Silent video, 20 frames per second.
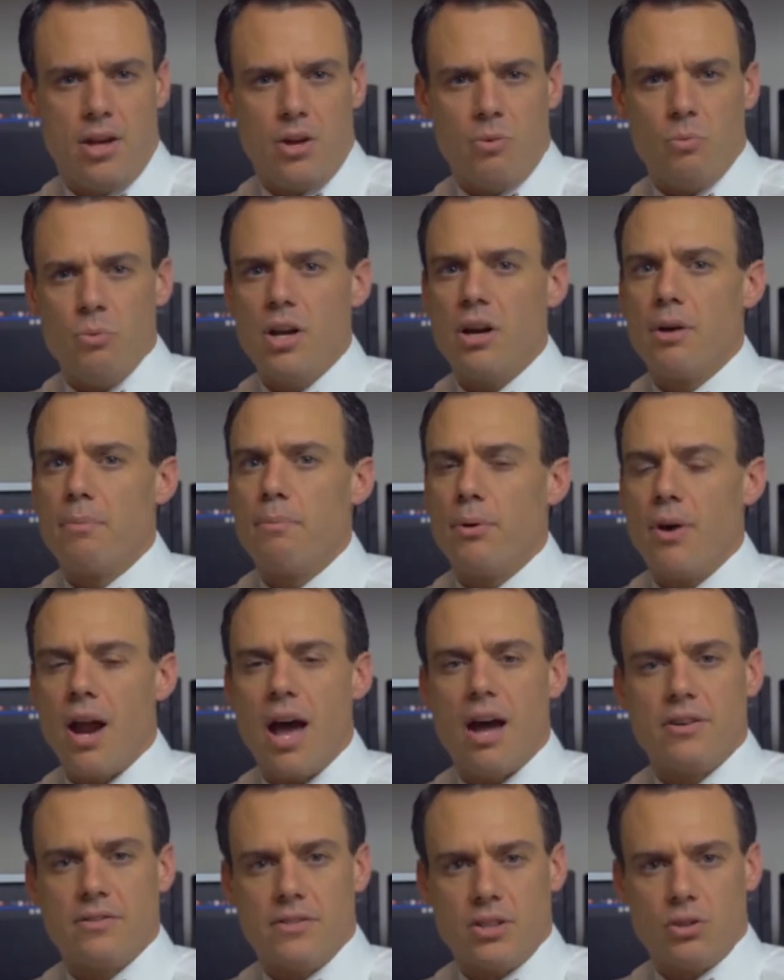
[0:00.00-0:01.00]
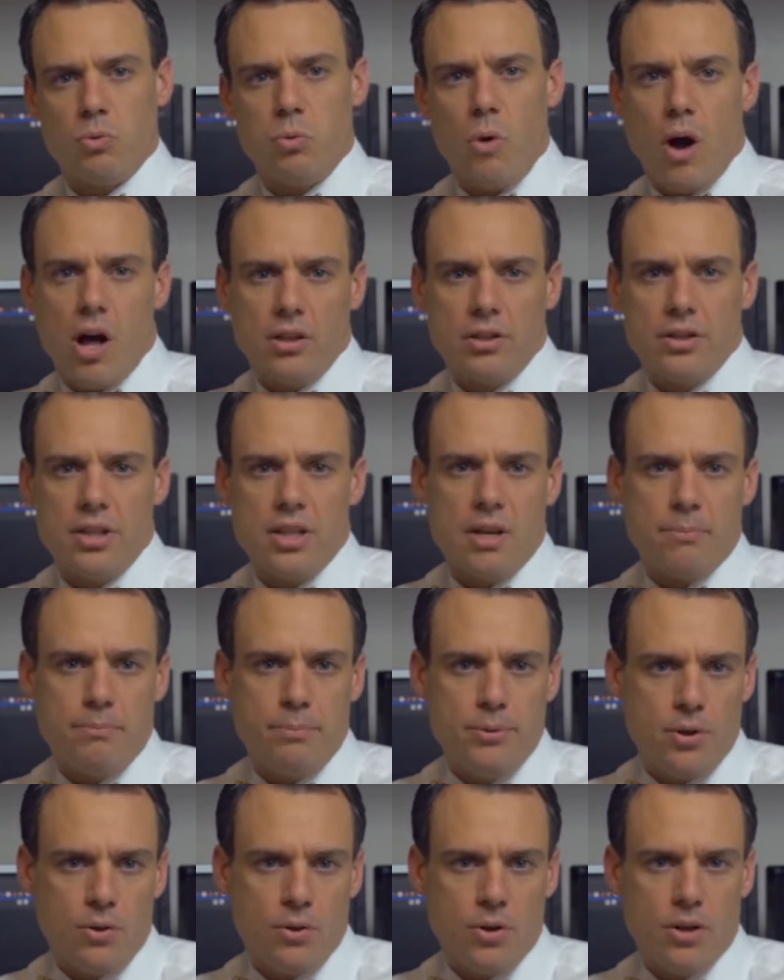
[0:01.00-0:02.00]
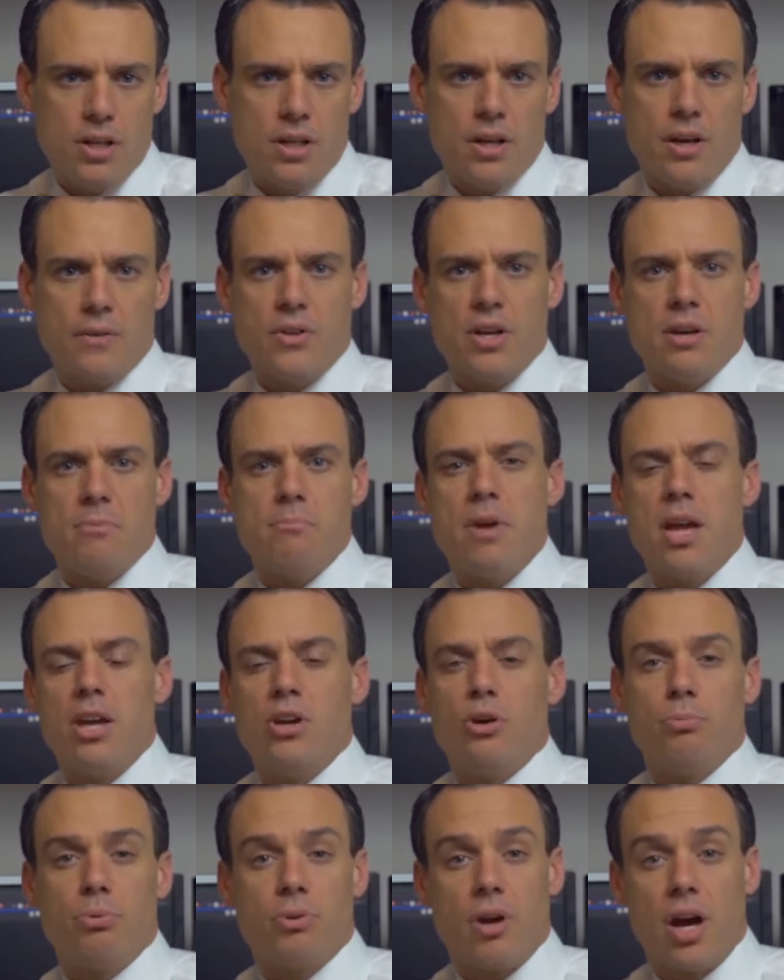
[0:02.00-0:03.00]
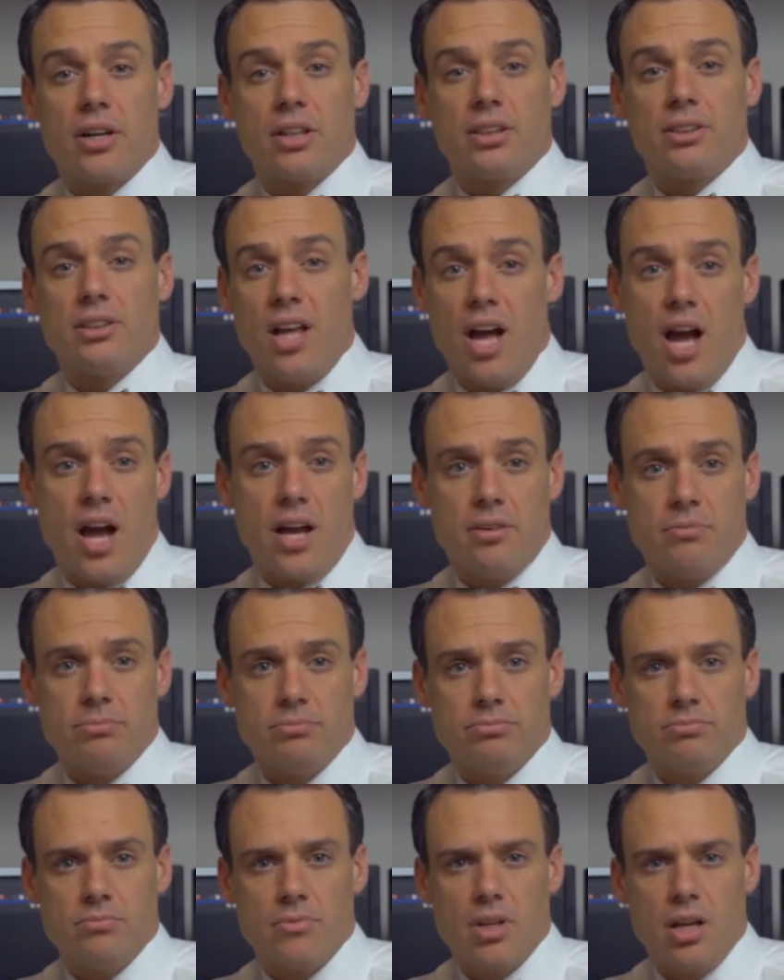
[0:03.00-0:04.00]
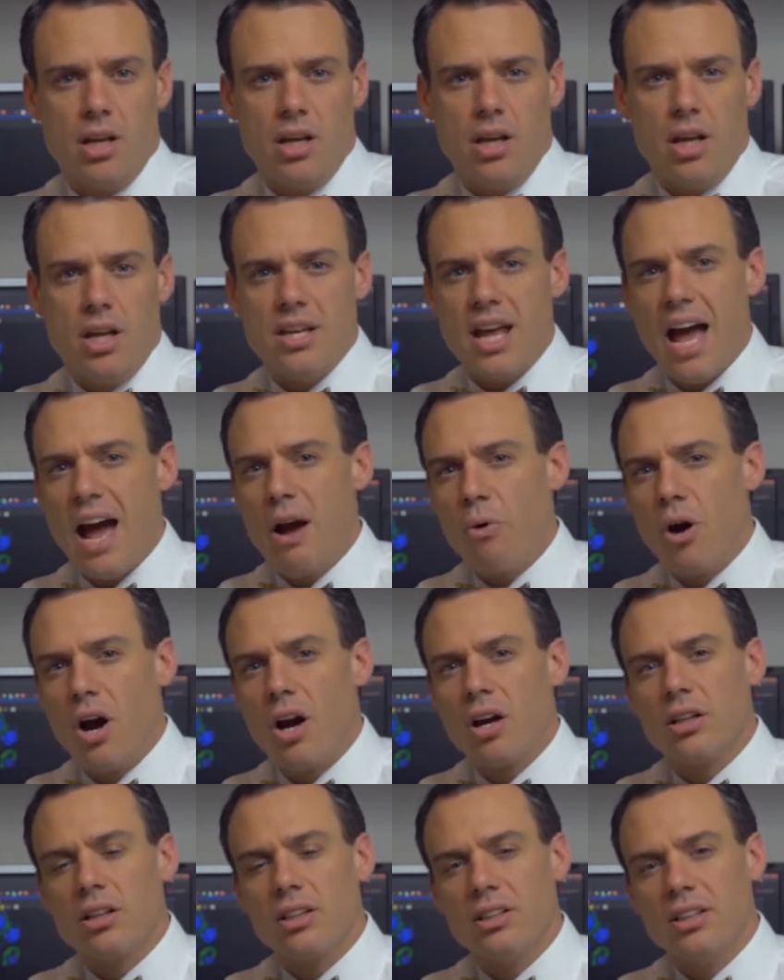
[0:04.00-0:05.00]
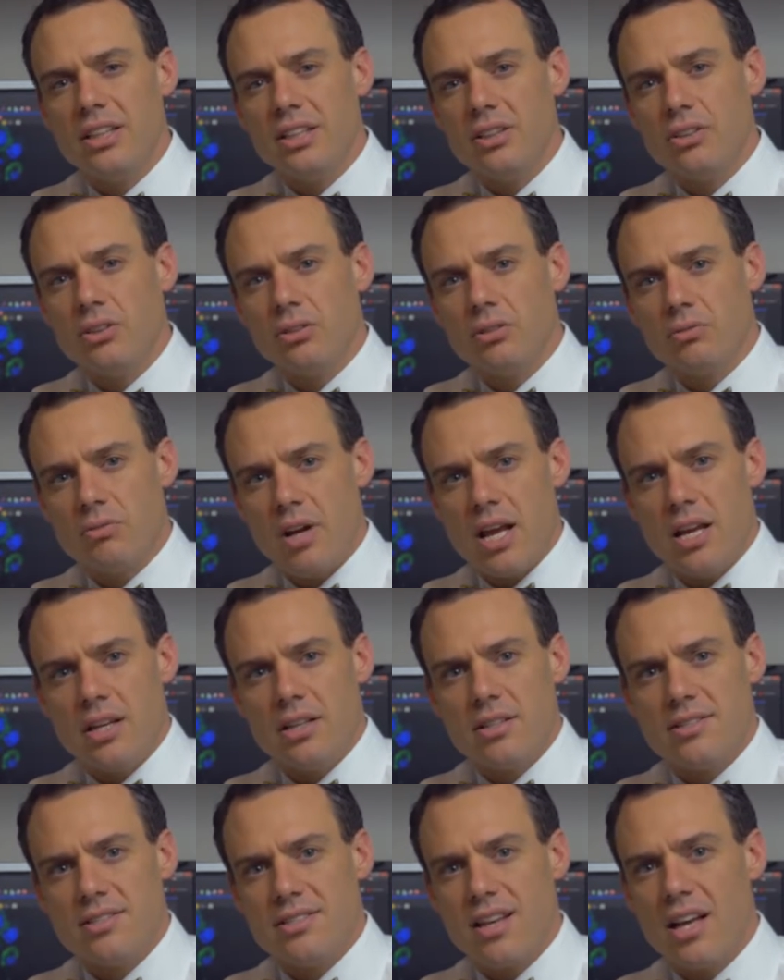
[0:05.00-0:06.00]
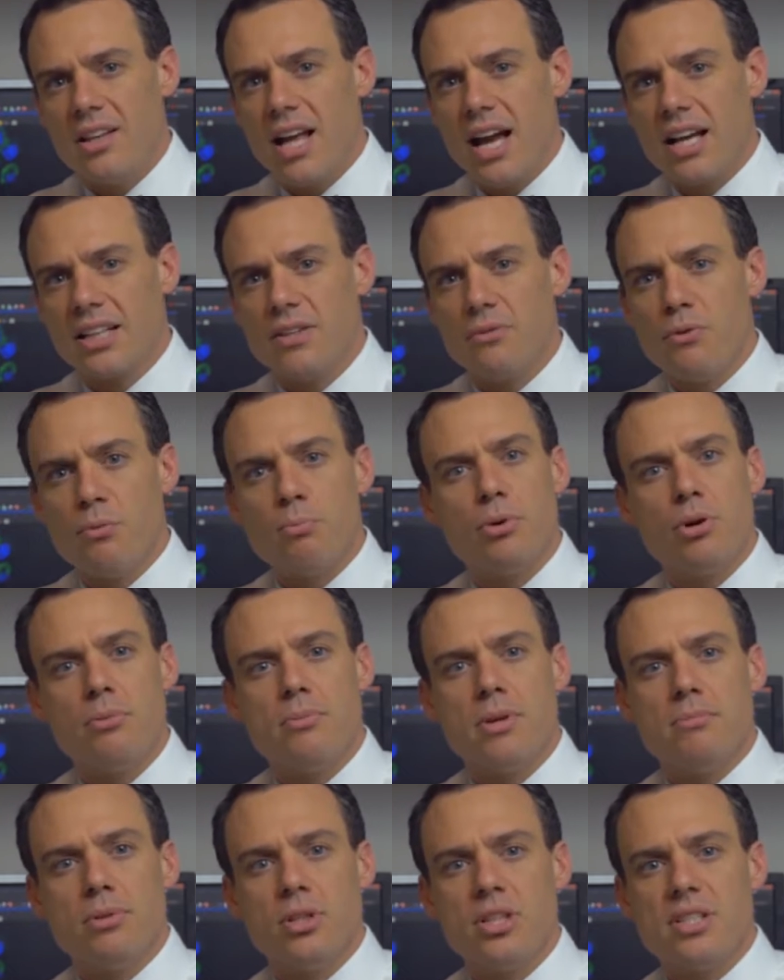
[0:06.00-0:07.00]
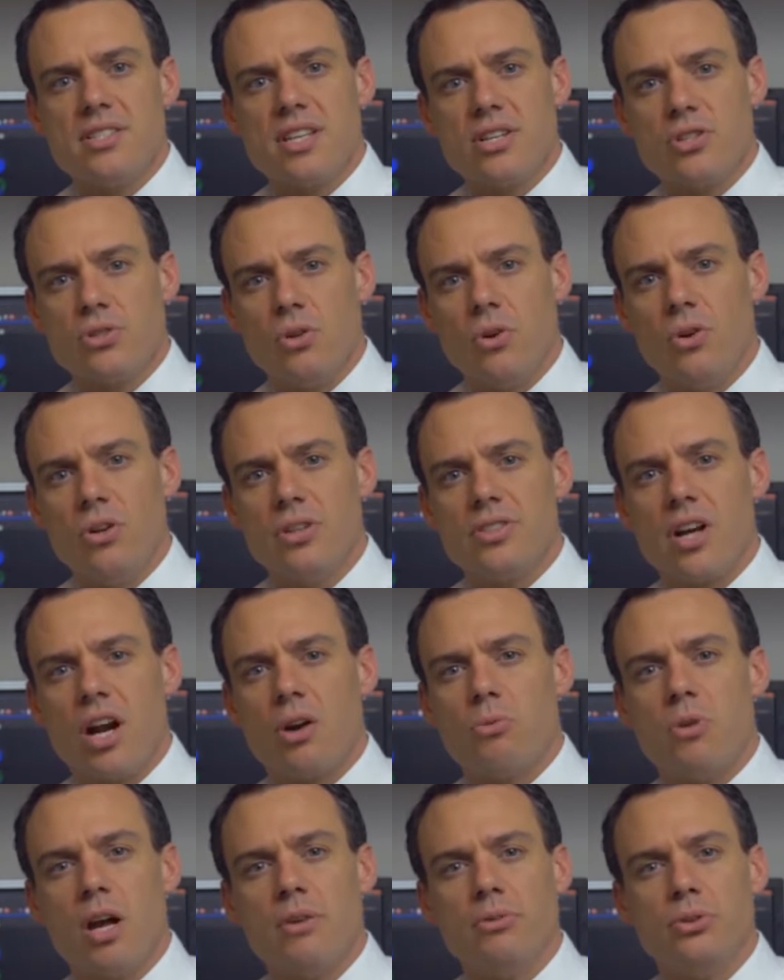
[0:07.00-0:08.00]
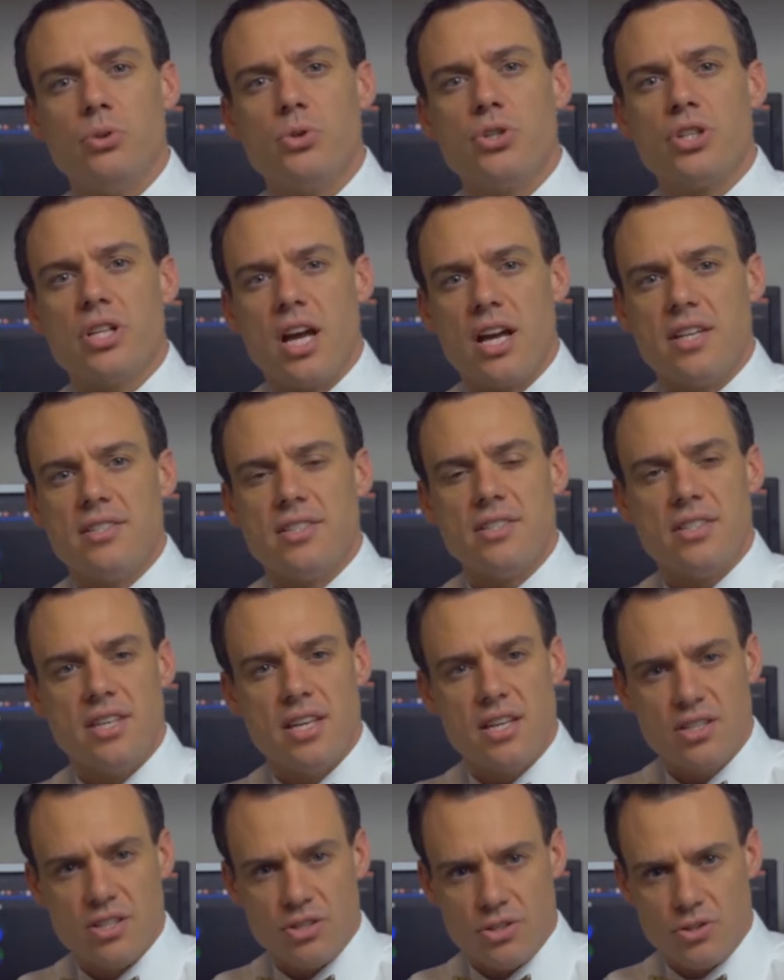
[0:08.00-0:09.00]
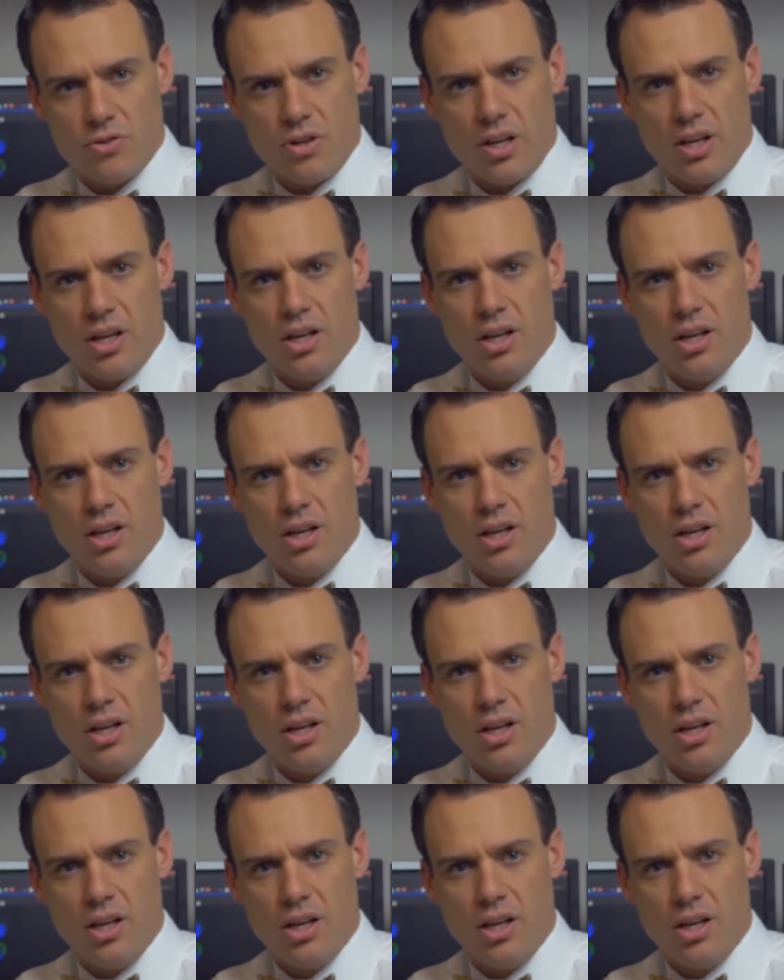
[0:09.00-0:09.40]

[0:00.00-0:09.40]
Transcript: We are proud of the quality and purity of the Améo product line and how our clinical-grade, cell-active and permeable essential oils are revolutionizing the industry